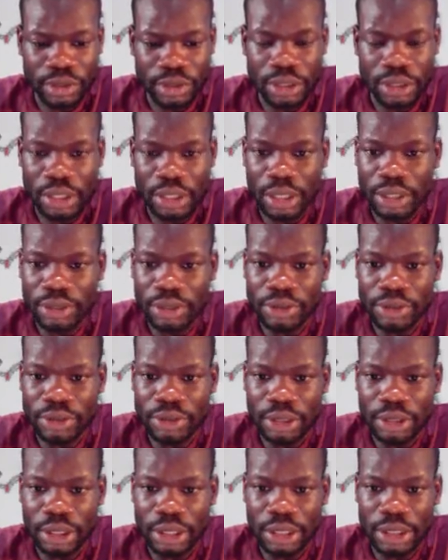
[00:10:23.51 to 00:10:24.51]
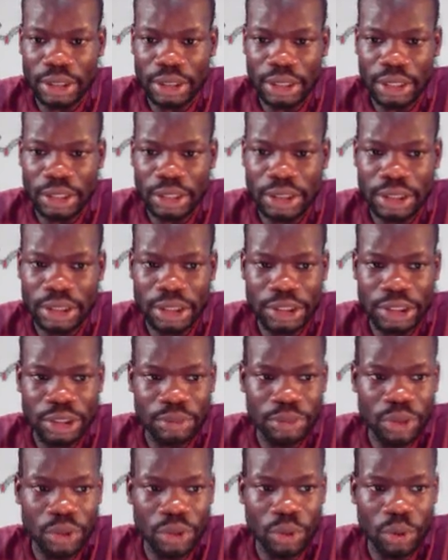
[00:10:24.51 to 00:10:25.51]
Okay, and as you can see
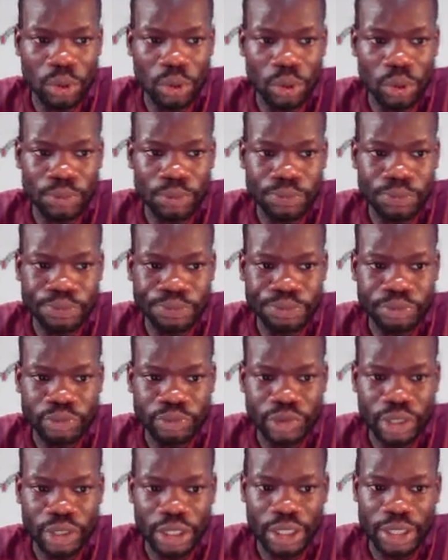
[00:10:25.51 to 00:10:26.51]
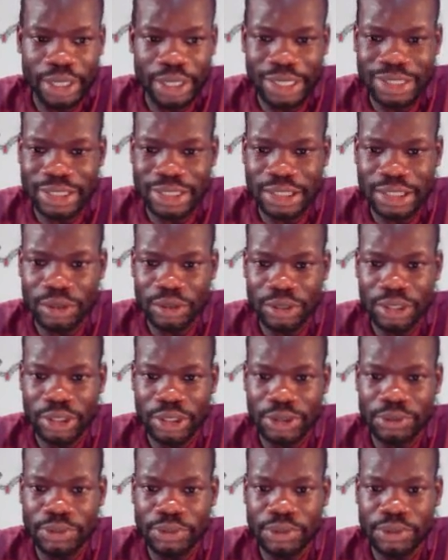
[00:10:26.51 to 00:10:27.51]
below in the next cell
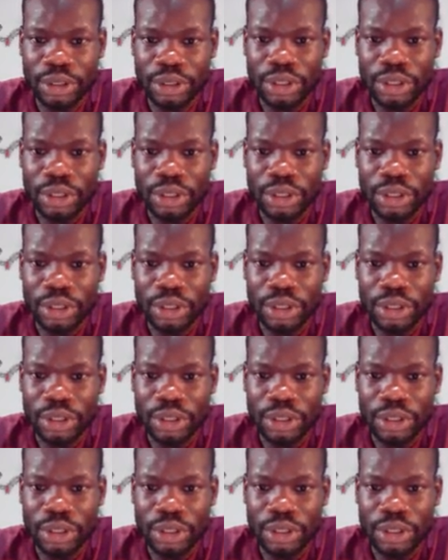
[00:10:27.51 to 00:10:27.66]
here,